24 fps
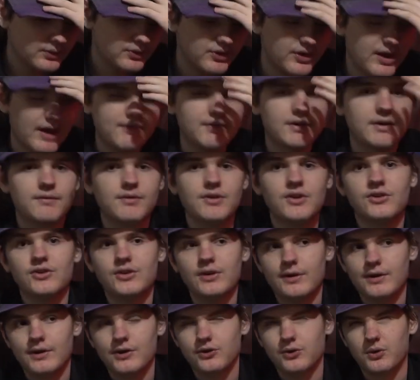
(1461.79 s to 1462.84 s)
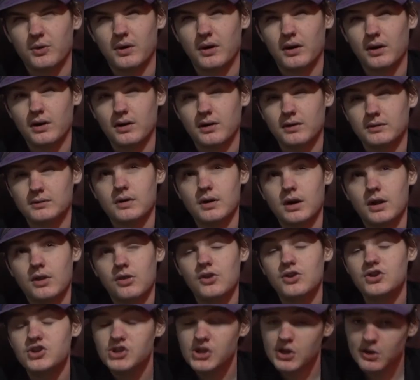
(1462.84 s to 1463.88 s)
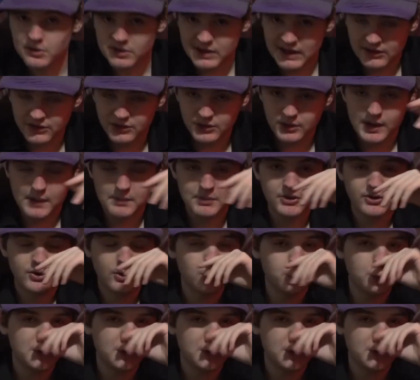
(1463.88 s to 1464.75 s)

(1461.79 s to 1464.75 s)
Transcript: 7 of this series, or the GeoGuessr episode,